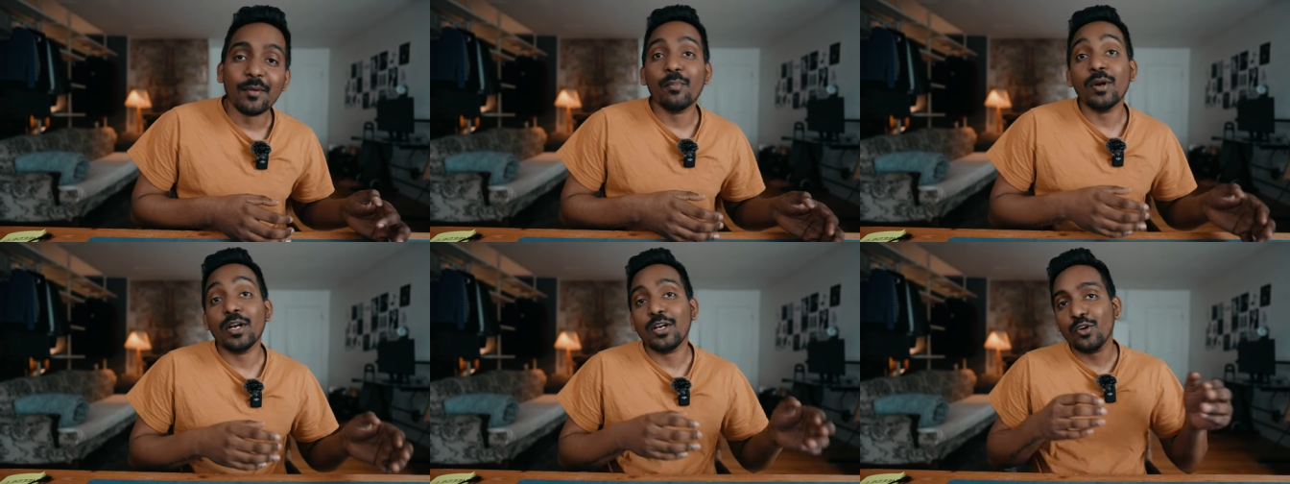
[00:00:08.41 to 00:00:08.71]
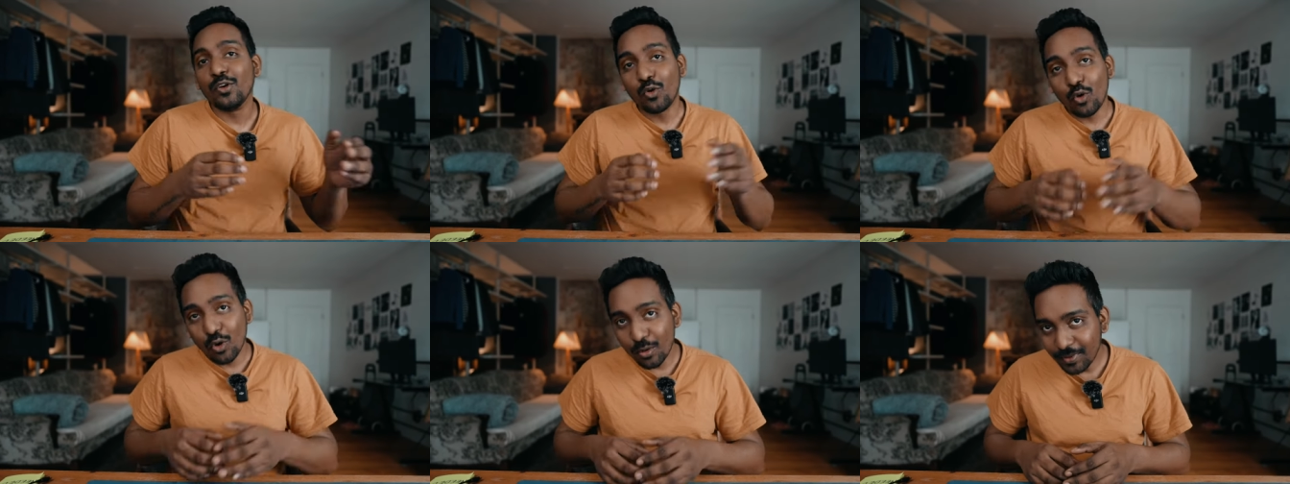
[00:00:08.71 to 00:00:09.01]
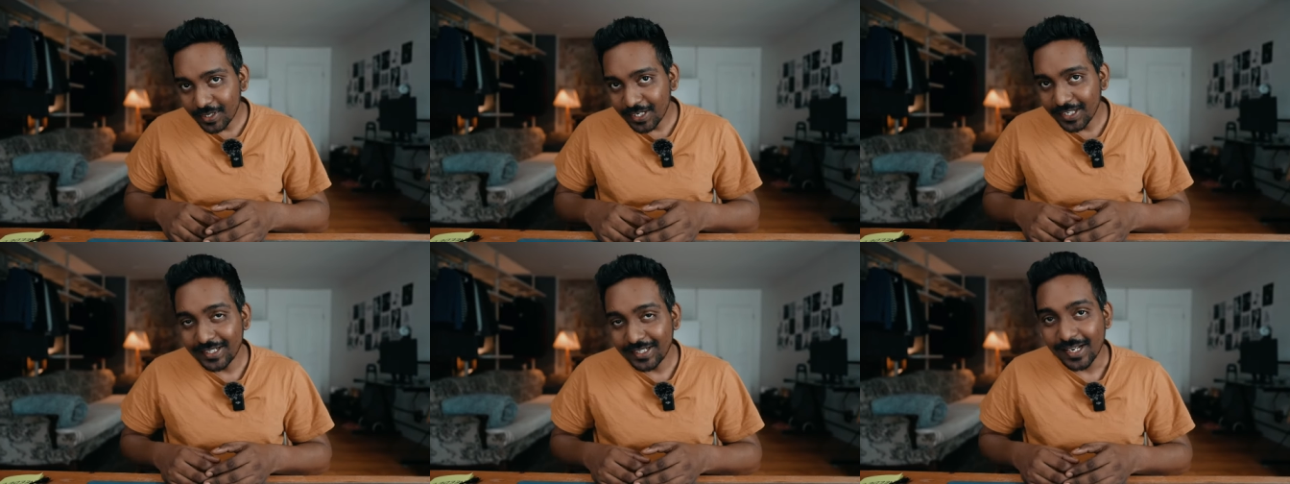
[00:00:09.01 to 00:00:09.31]
but
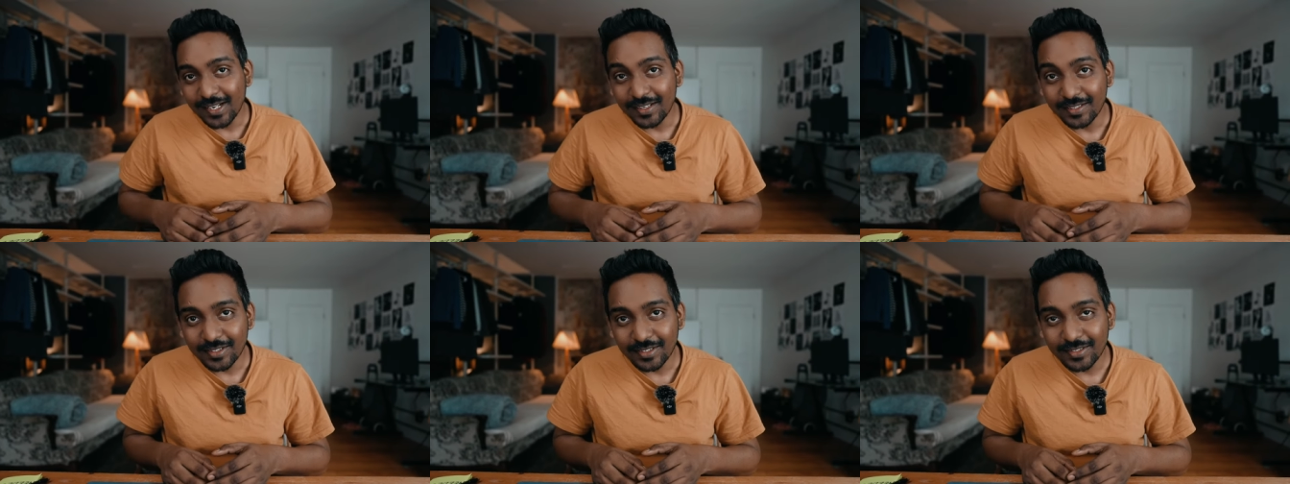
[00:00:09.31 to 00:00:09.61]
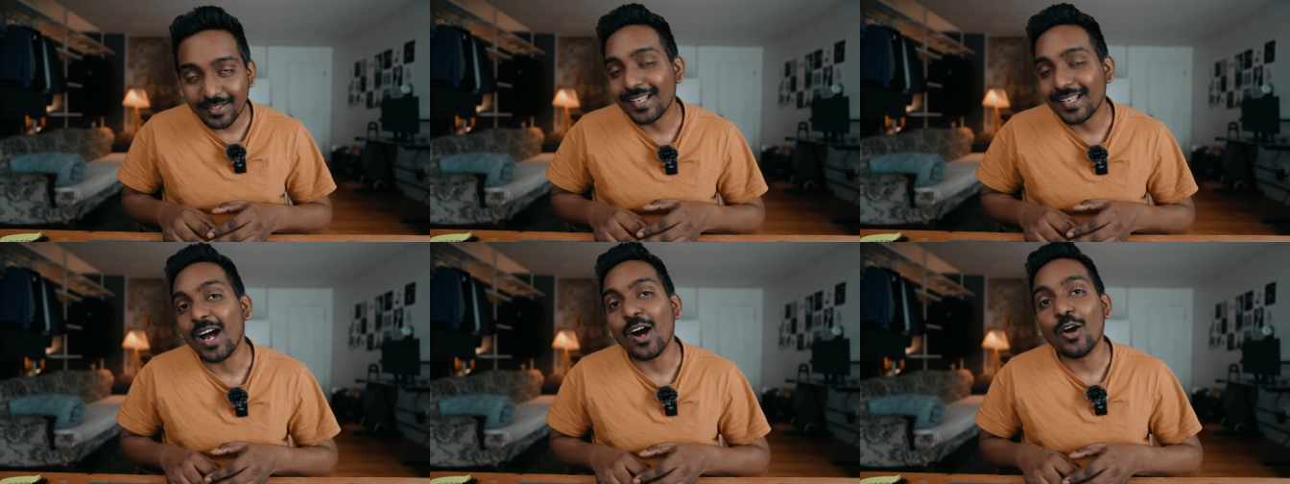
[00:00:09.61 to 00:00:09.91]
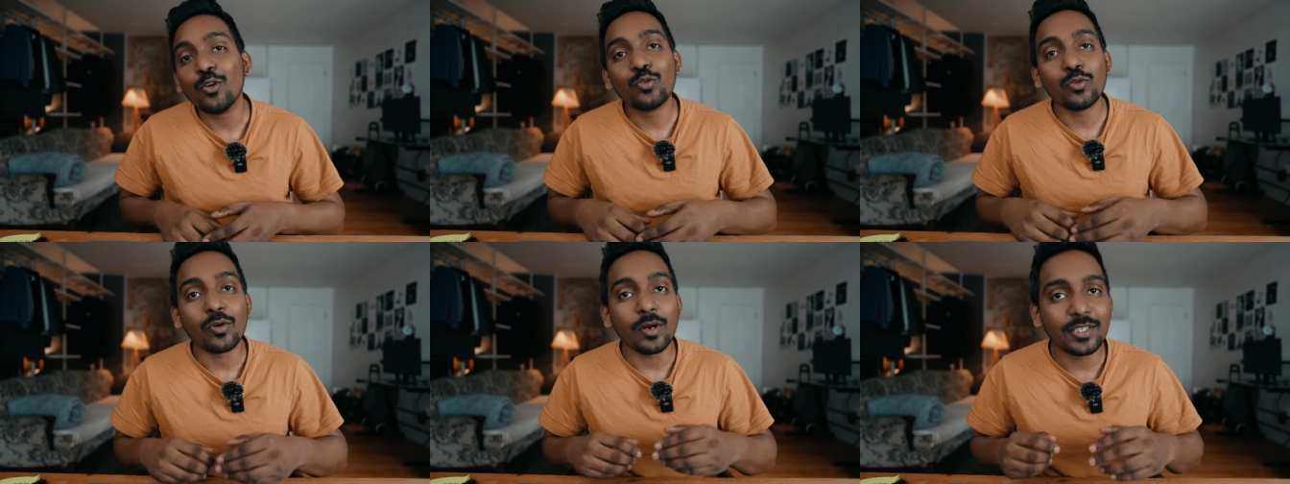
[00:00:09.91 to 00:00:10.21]
nobody tells us
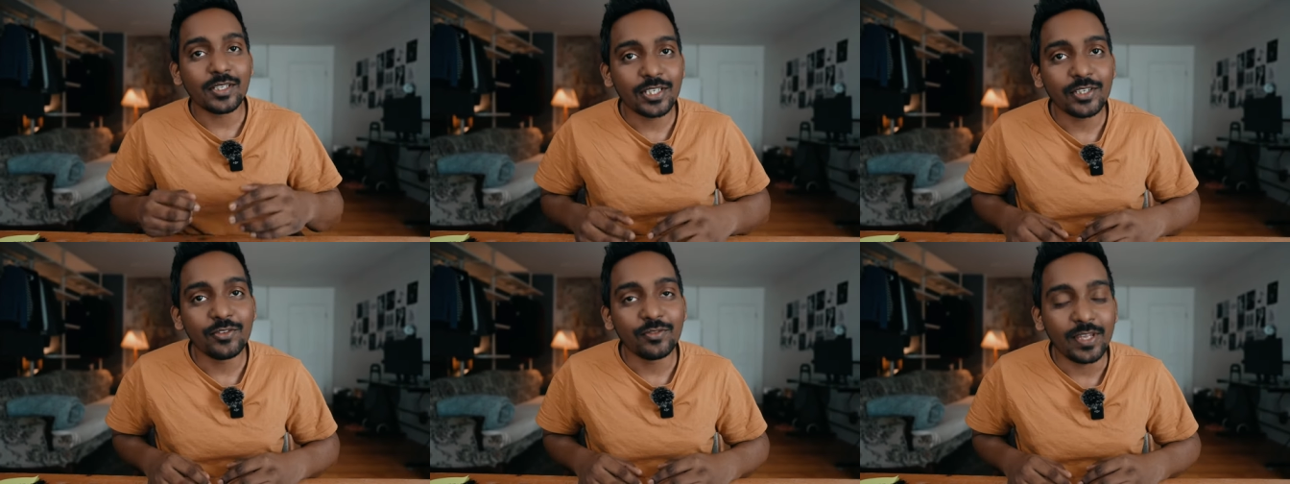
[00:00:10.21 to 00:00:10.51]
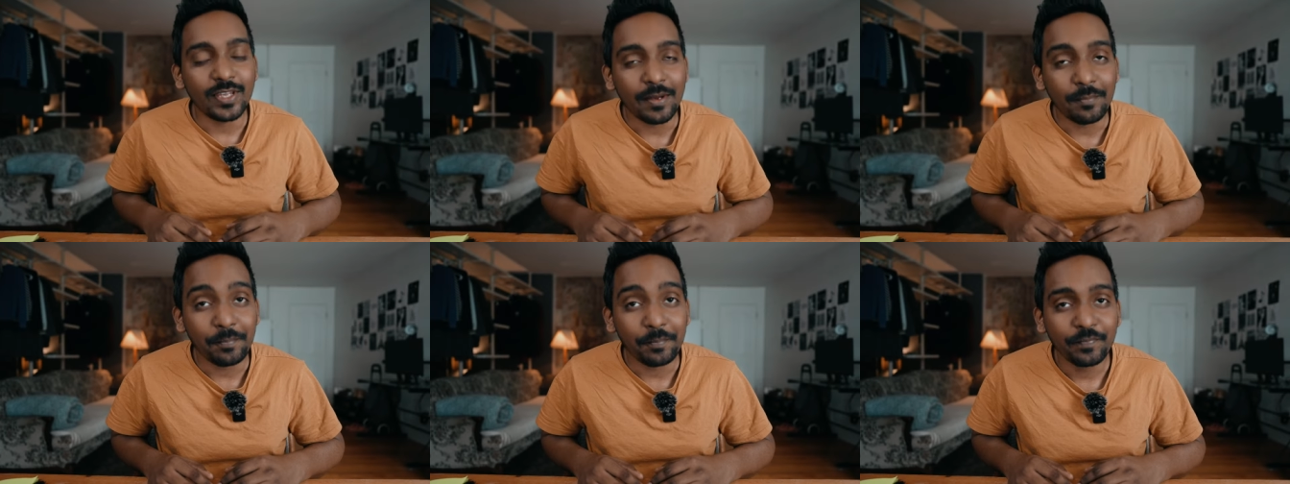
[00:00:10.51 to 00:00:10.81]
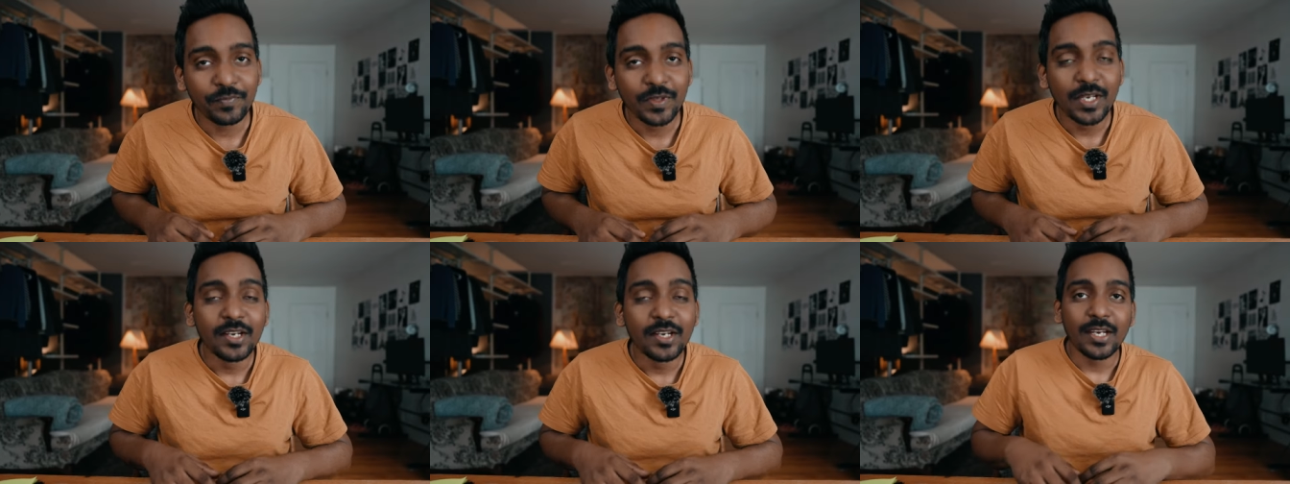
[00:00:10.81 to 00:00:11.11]
how to achieve them.
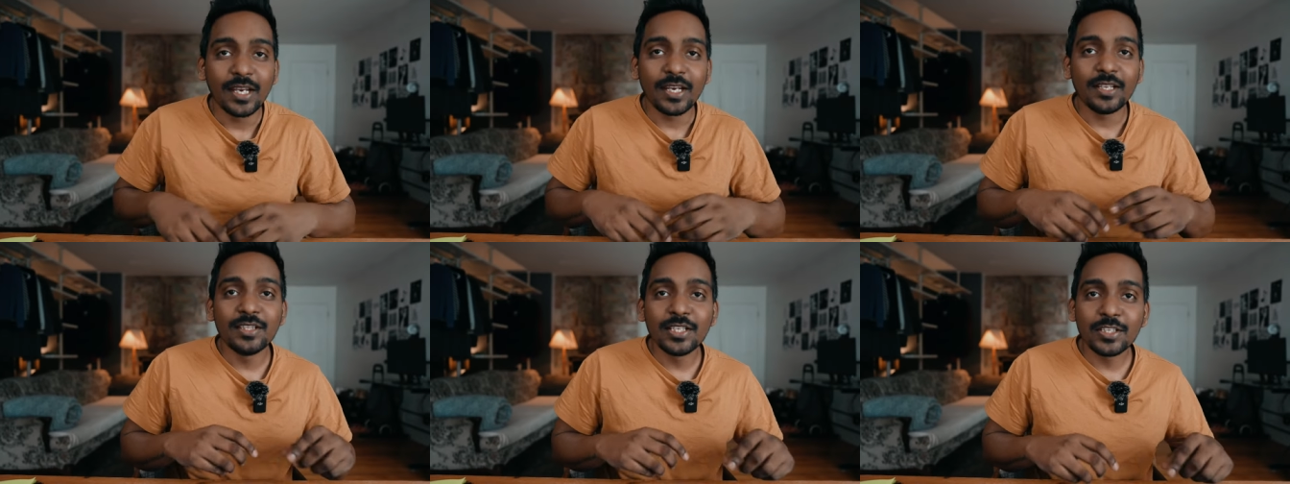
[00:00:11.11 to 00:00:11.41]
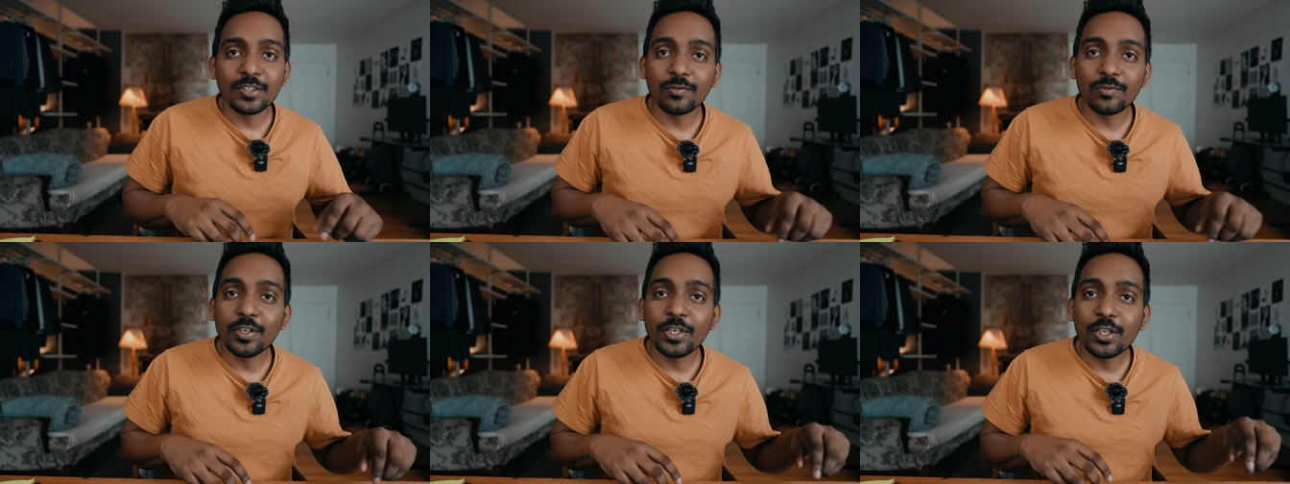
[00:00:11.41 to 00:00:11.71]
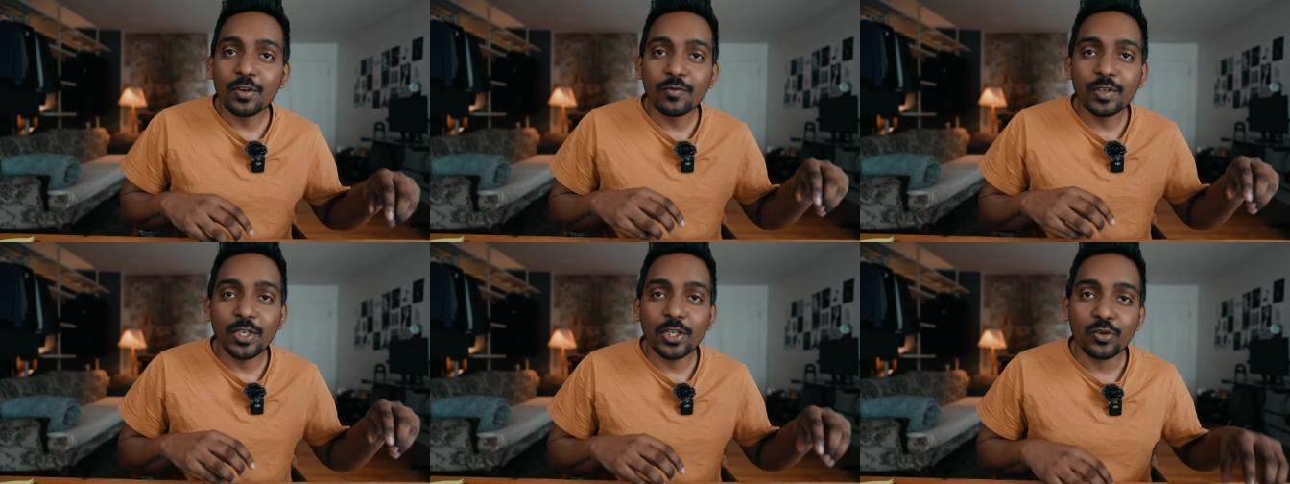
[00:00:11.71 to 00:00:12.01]
In this
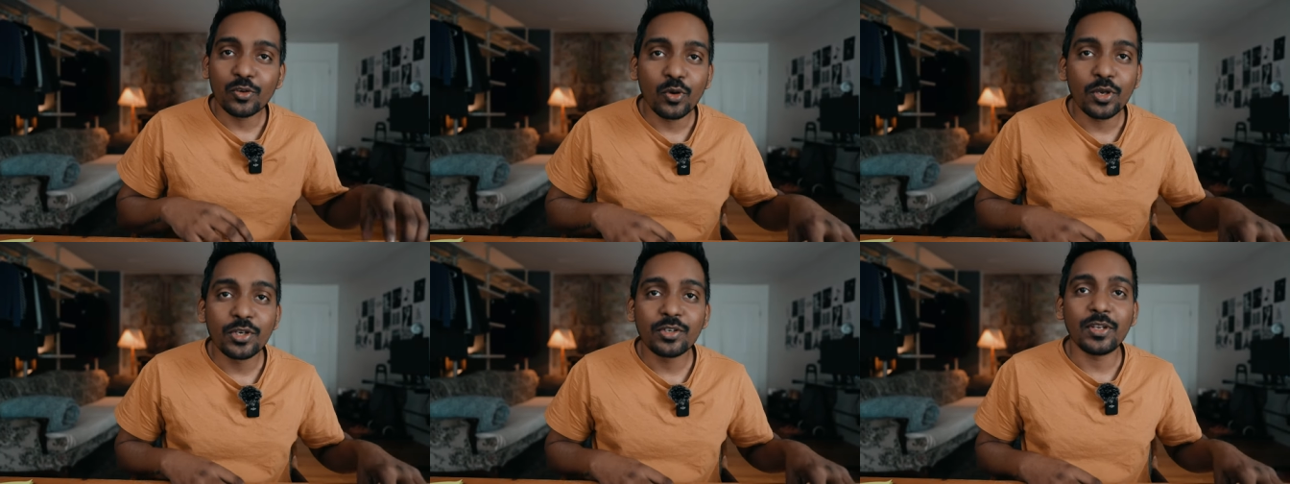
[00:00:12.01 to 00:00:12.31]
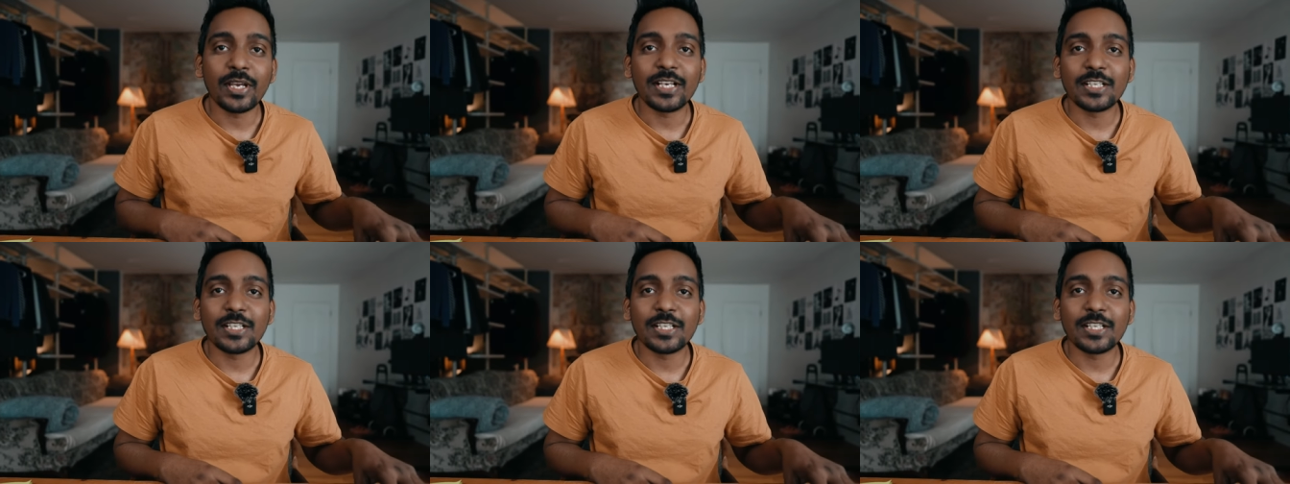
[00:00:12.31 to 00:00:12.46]
video, we are going to